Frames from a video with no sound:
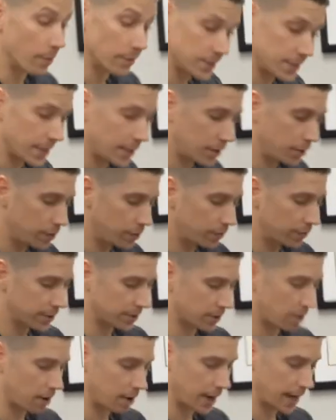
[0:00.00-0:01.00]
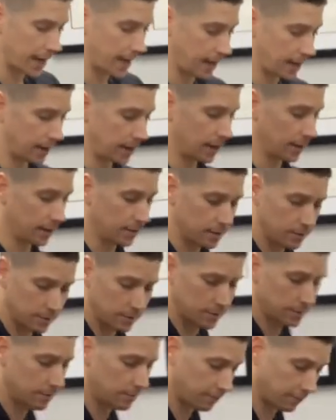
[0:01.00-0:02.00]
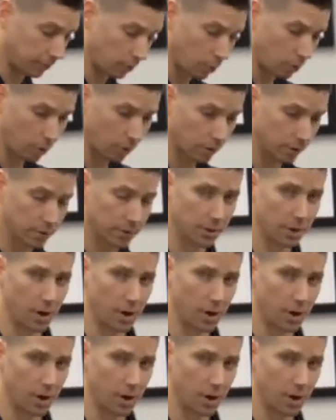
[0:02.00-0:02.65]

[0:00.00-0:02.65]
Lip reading: would say to you do this on a floor,